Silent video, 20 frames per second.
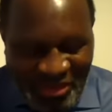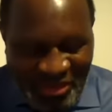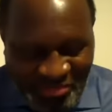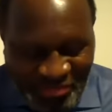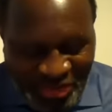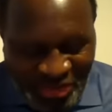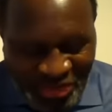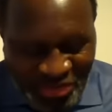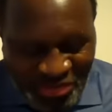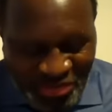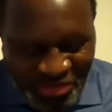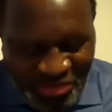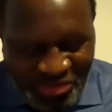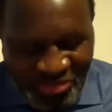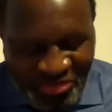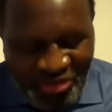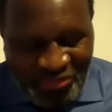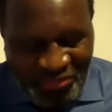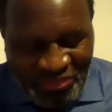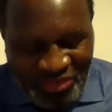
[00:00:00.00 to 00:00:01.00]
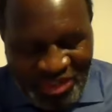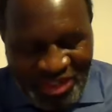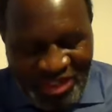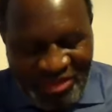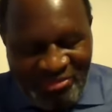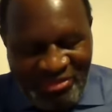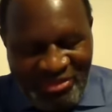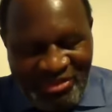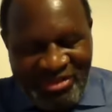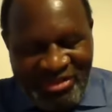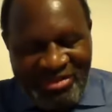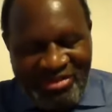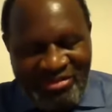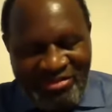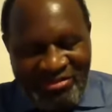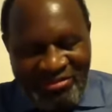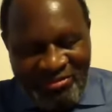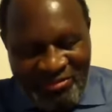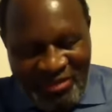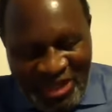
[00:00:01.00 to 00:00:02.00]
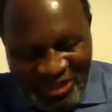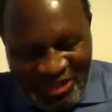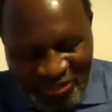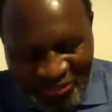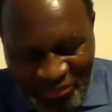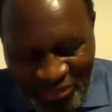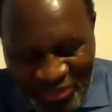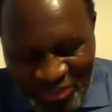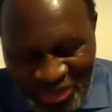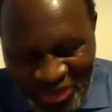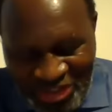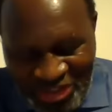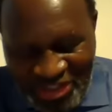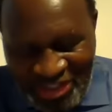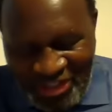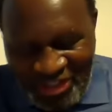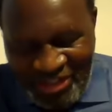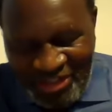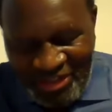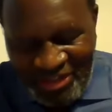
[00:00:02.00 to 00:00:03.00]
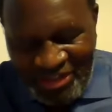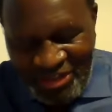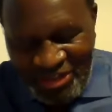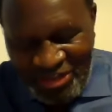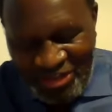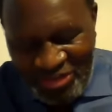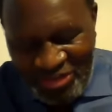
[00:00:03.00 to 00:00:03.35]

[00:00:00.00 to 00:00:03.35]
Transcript: chapter 2 of James, verse 14